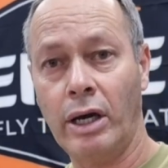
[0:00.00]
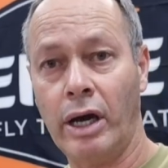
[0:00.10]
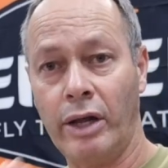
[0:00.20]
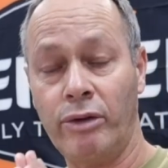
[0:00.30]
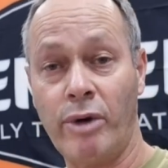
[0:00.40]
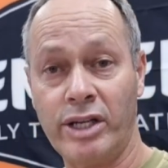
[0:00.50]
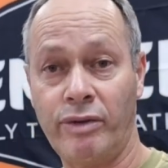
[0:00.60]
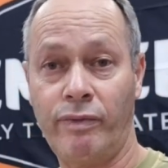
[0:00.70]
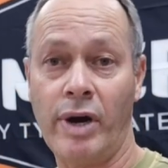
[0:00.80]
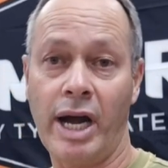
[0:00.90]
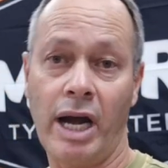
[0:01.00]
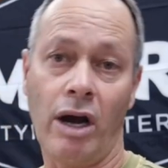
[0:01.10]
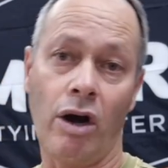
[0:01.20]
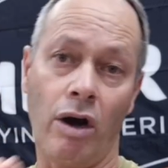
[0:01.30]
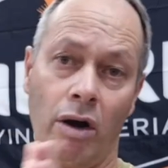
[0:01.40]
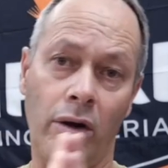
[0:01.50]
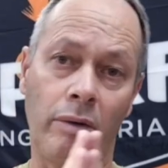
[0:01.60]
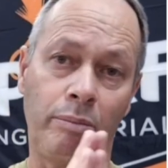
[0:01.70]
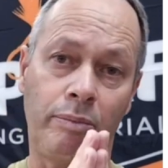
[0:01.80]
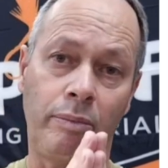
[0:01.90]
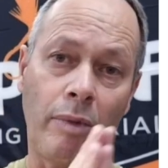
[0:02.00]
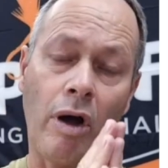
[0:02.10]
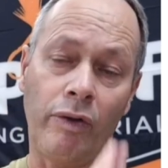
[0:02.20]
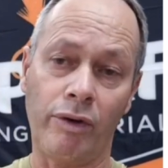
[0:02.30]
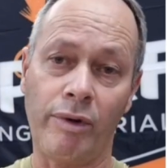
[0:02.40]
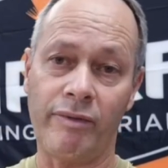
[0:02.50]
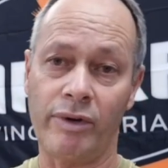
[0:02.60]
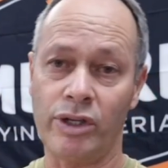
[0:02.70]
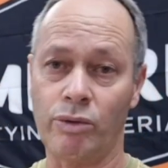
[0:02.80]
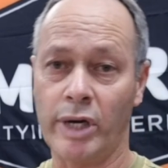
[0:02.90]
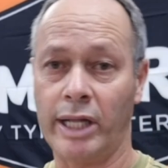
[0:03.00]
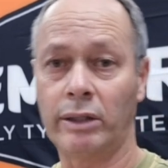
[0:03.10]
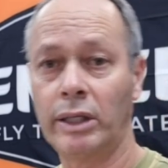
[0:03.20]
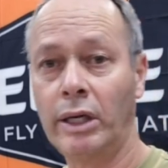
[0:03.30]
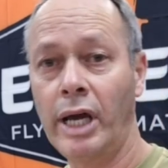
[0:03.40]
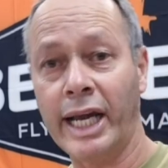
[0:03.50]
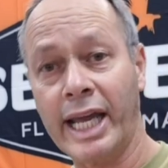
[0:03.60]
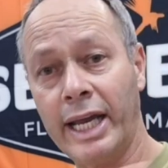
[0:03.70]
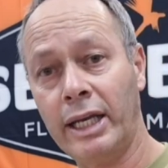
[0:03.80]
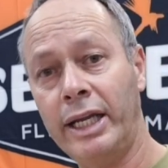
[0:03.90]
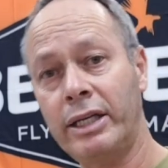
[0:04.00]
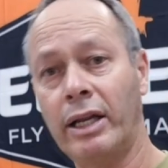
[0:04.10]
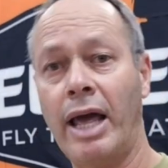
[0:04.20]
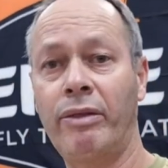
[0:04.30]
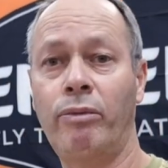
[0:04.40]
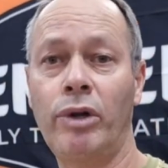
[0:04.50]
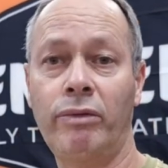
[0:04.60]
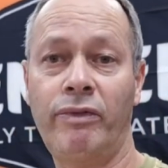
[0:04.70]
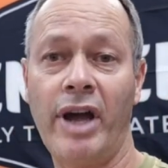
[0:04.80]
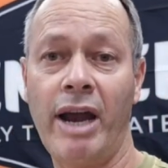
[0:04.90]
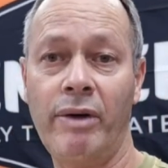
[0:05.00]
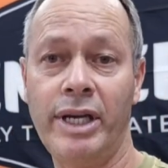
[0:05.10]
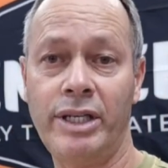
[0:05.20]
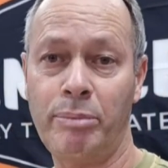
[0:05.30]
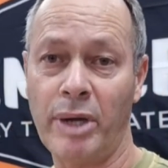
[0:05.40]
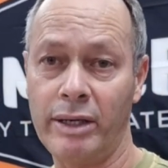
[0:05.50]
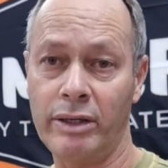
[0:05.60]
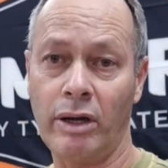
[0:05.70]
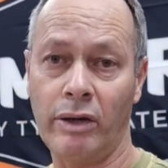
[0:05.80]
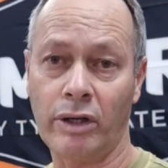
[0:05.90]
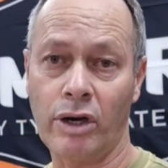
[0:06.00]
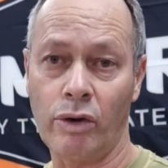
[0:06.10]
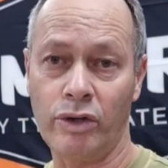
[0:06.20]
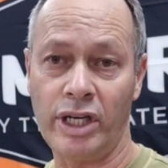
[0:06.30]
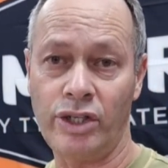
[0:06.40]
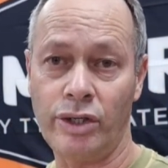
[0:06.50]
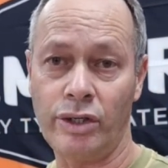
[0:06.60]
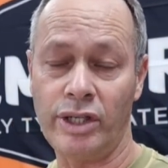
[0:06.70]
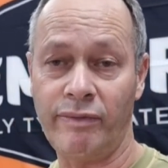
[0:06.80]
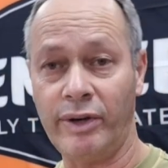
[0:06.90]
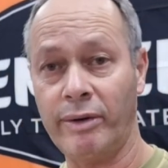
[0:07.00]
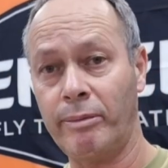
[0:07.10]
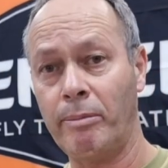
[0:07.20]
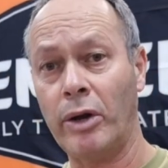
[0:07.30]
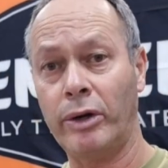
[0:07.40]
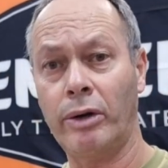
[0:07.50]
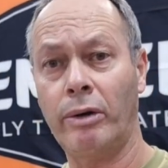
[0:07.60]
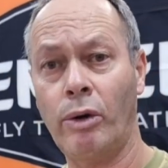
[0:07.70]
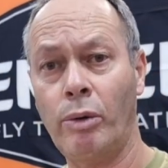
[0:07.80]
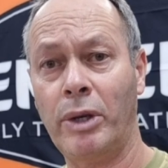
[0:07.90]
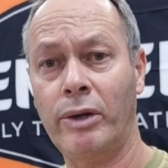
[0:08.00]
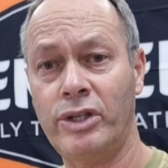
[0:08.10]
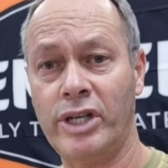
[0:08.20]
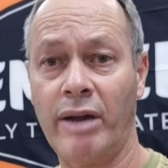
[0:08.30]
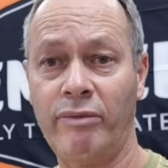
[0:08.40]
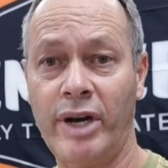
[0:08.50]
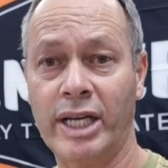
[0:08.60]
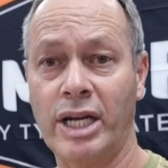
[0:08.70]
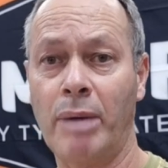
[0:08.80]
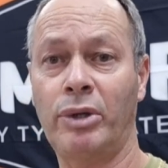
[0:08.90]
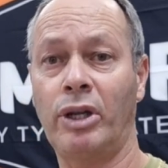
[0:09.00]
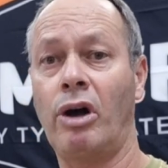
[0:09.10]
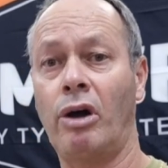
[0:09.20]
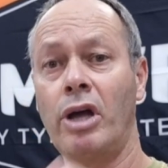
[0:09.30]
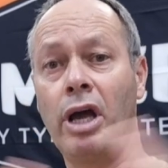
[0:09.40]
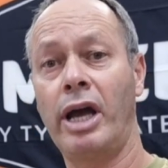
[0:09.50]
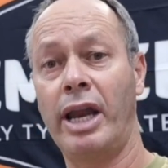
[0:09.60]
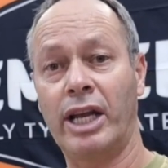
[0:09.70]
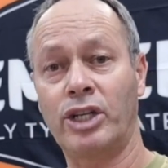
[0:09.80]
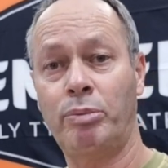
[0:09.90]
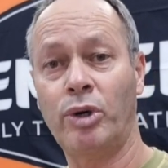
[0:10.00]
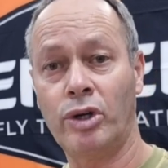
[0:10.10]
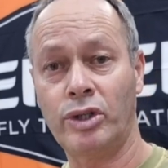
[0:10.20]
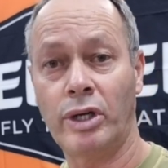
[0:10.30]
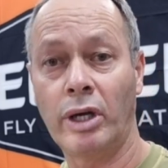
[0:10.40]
the reservoir, or on the river as well. Again, leader length will vary dependent on conditions. If you're on an upland town, for example, or an exposed